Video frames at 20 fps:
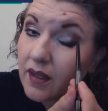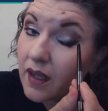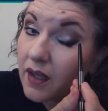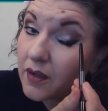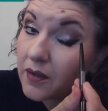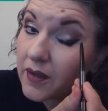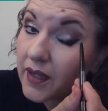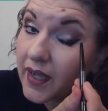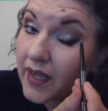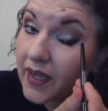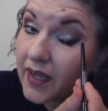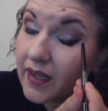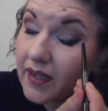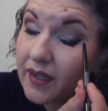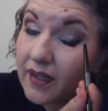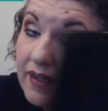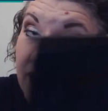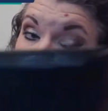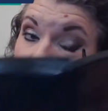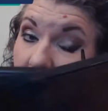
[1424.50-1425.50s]

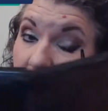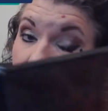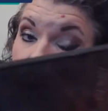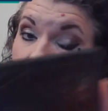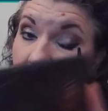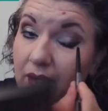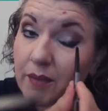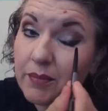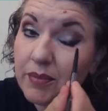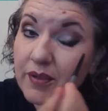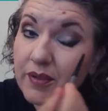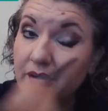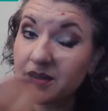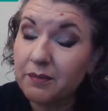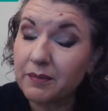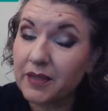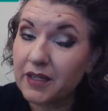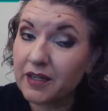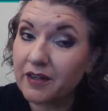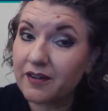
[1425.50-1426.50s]
Okay. I got to put the
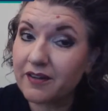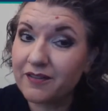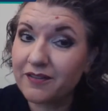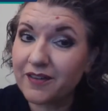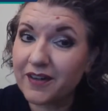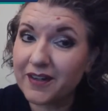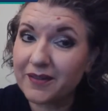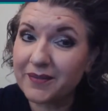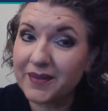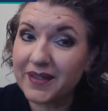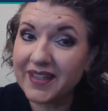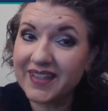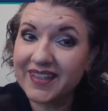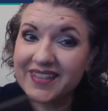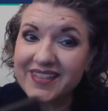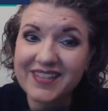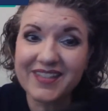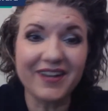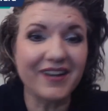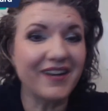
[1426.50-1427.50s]
mirror in front of me.
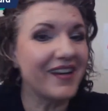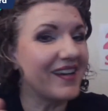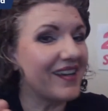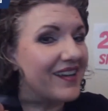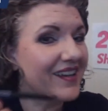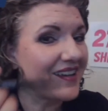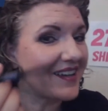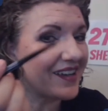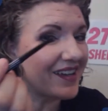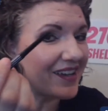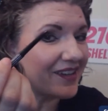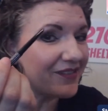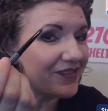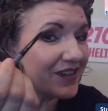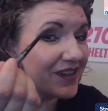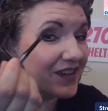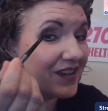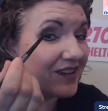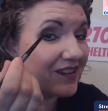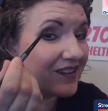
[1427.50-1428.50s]
Sorry. I got to
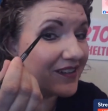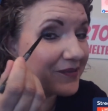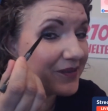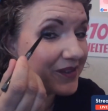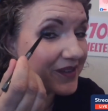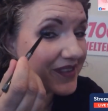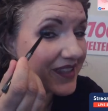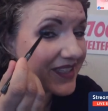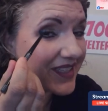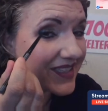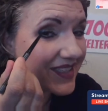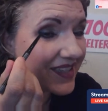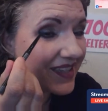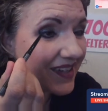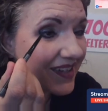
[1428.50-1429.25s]
figure out how I'm doing this.